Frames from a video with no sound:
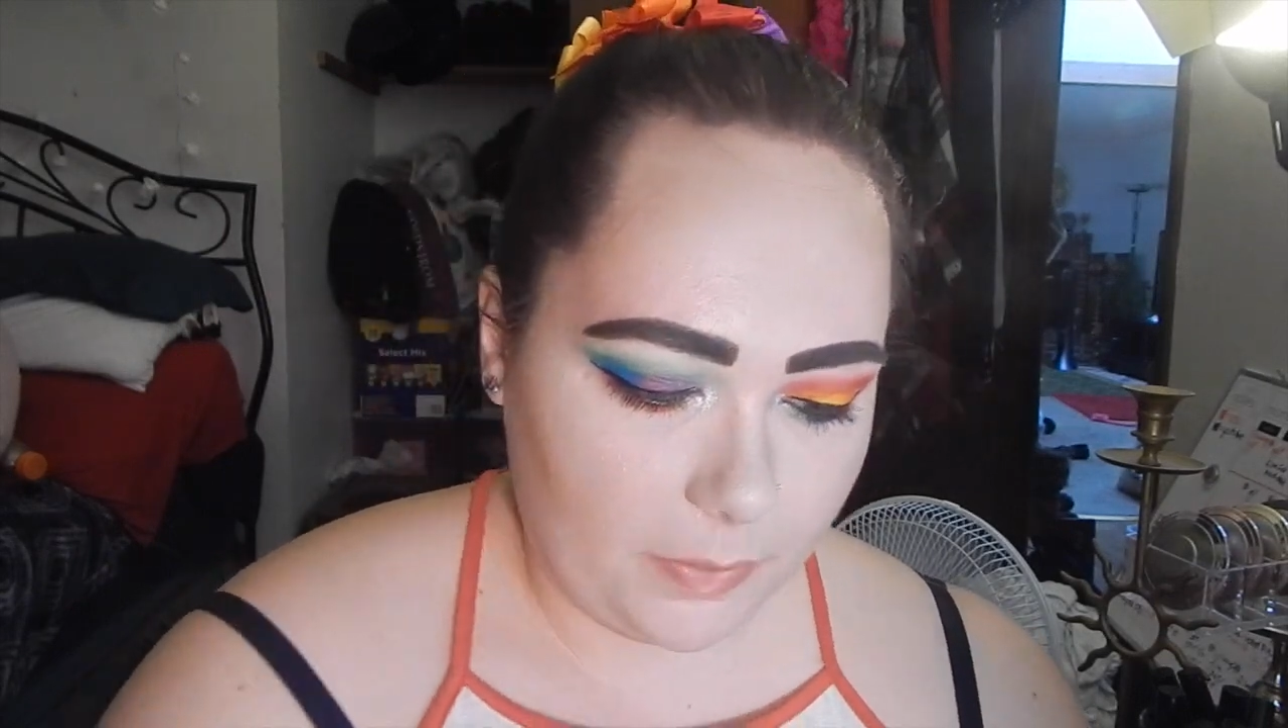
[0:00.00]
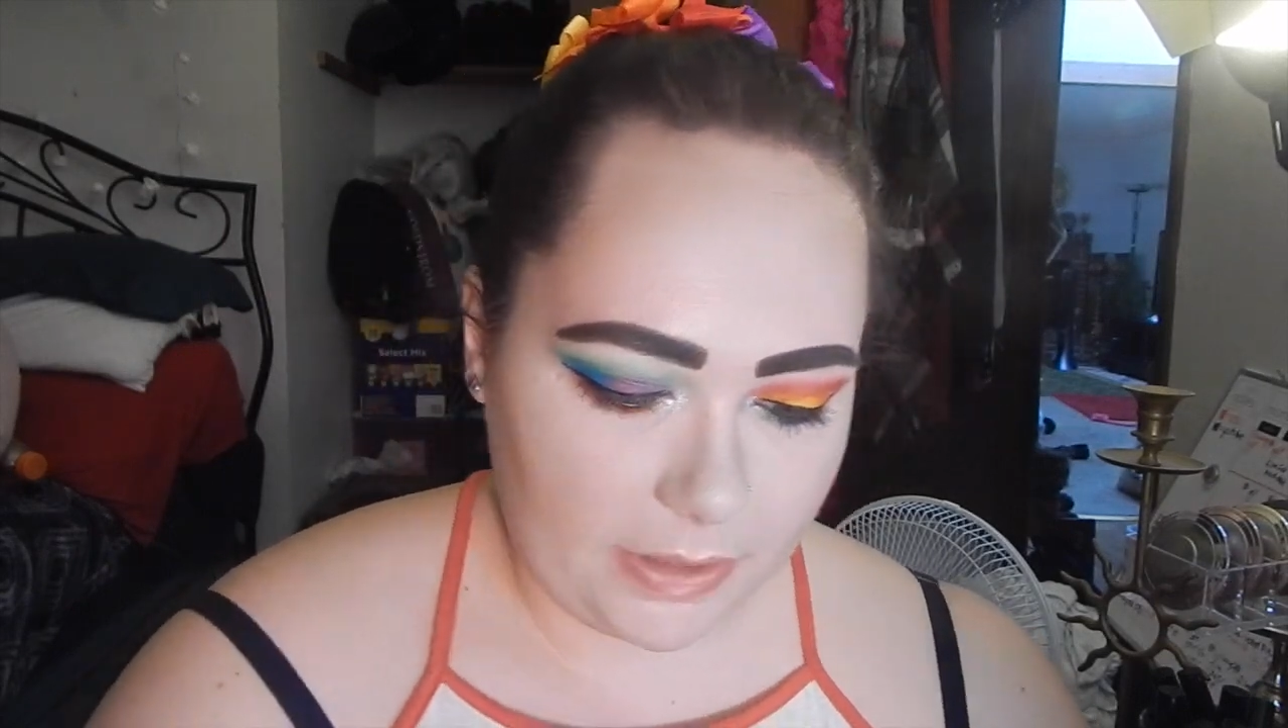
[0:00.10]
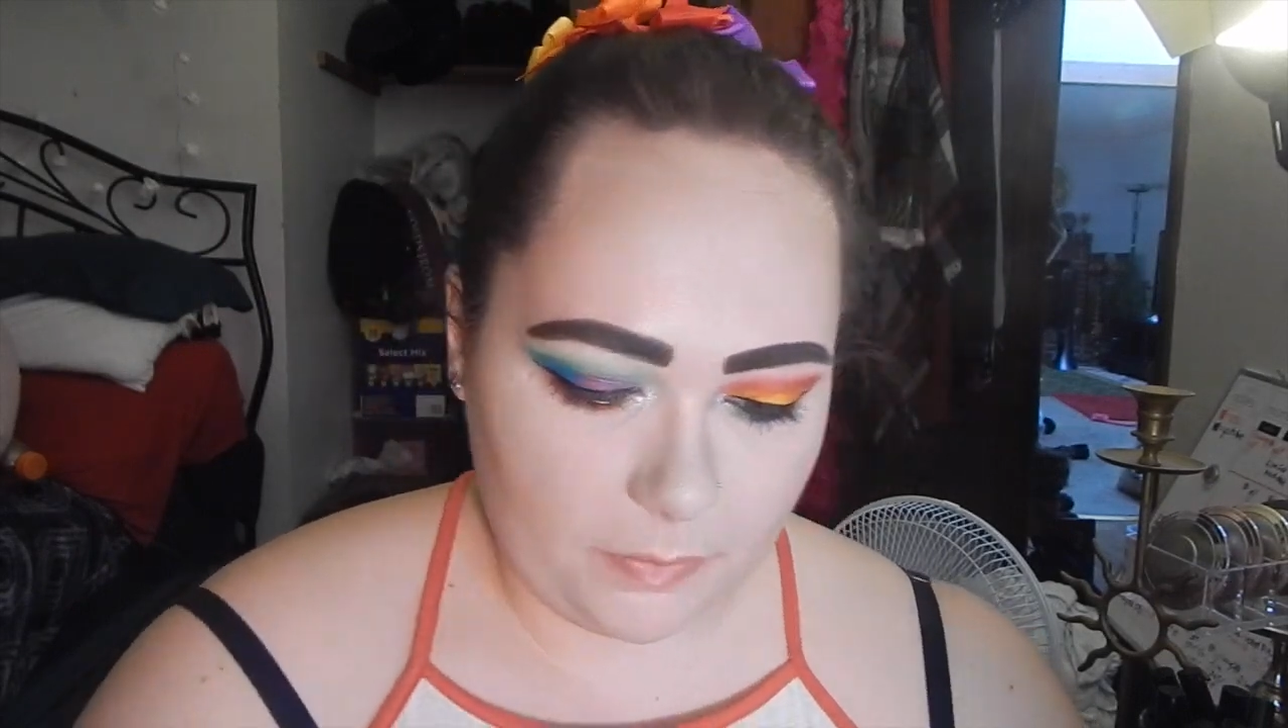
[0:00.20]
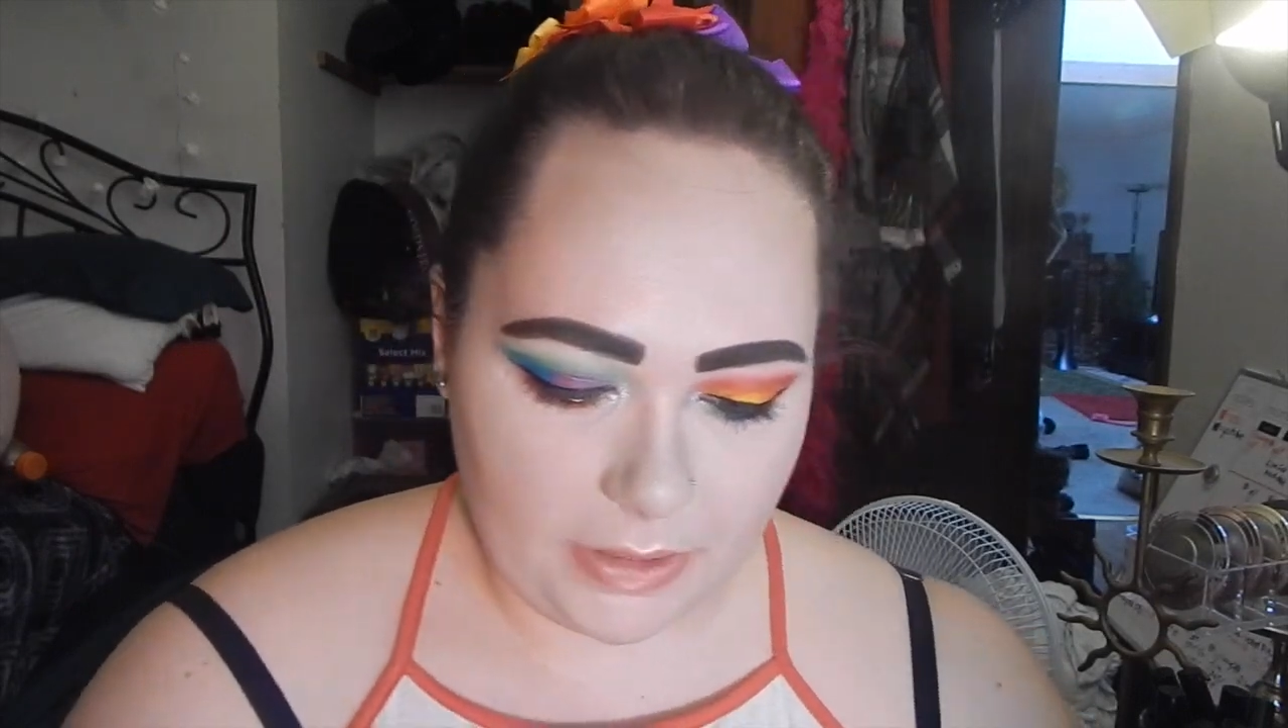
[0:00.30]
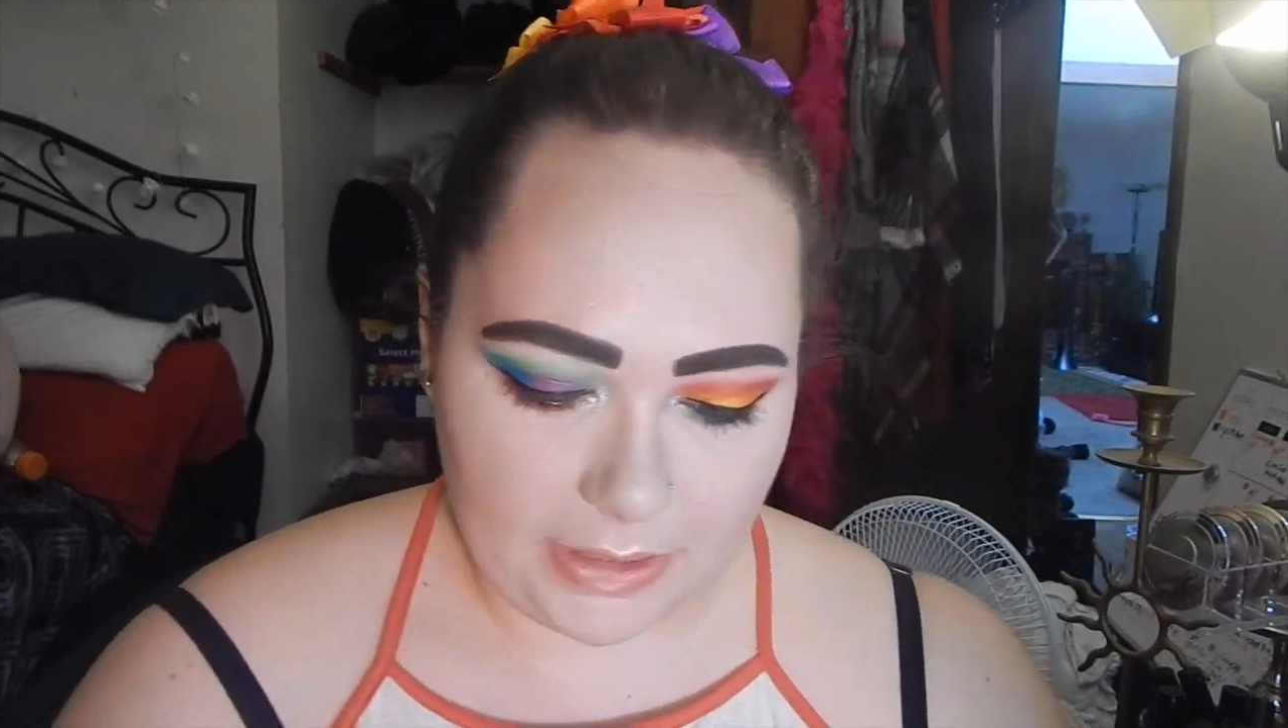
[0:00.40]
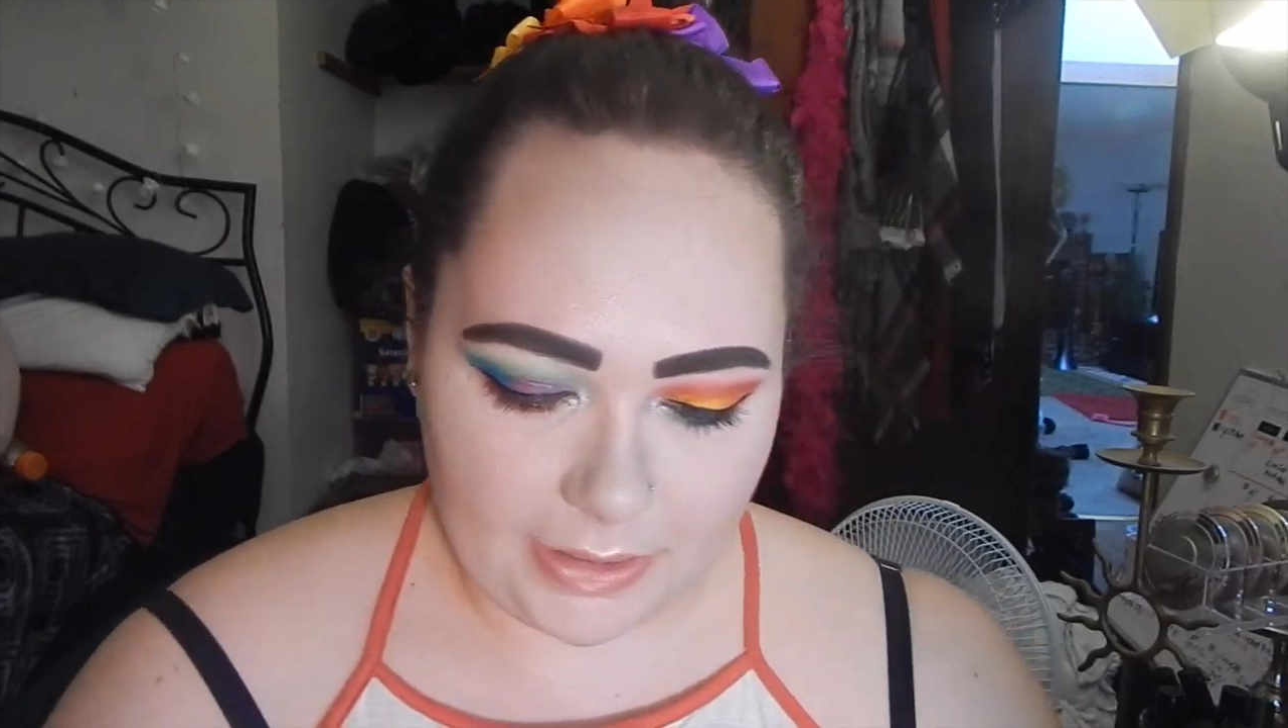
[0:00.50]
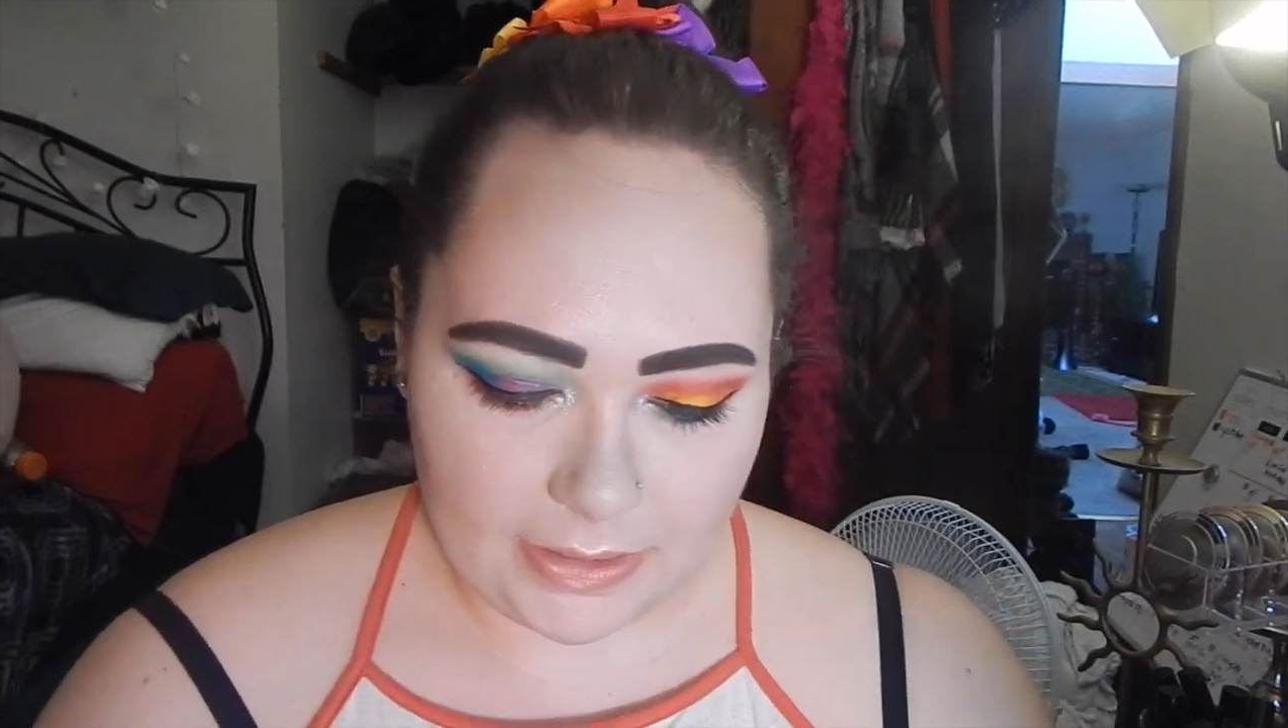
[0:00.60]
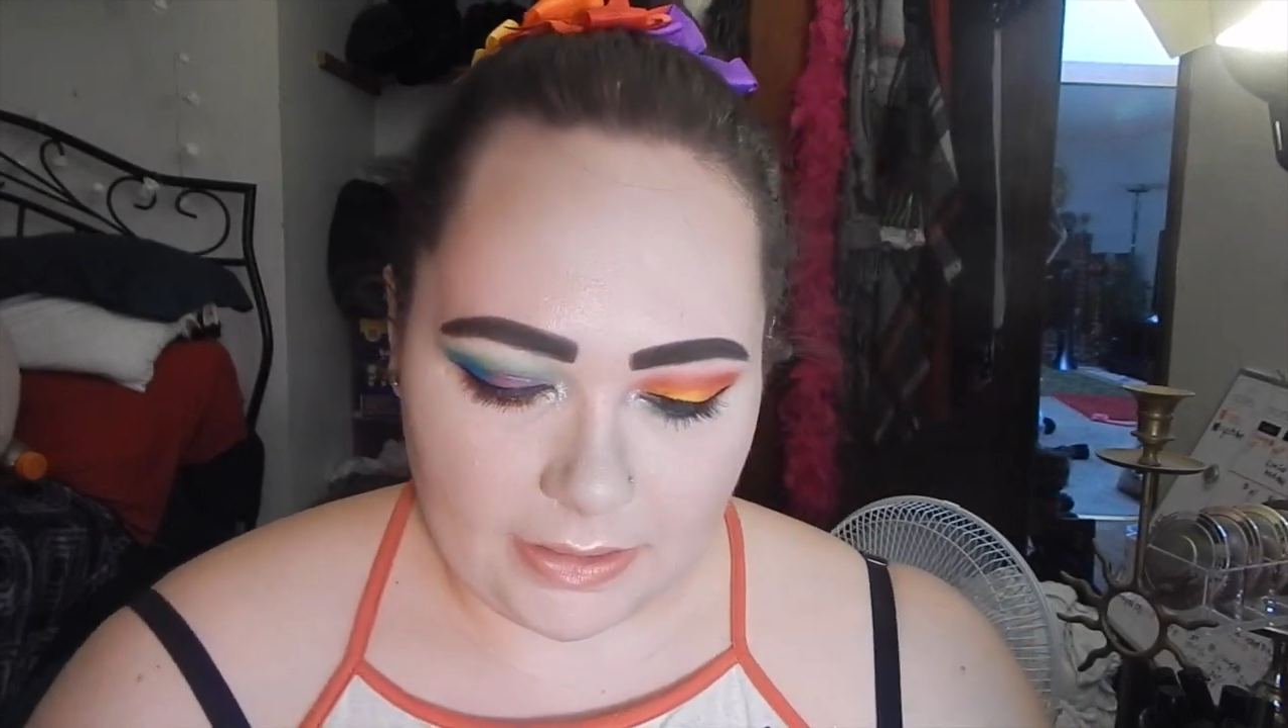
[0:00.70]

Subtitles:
in with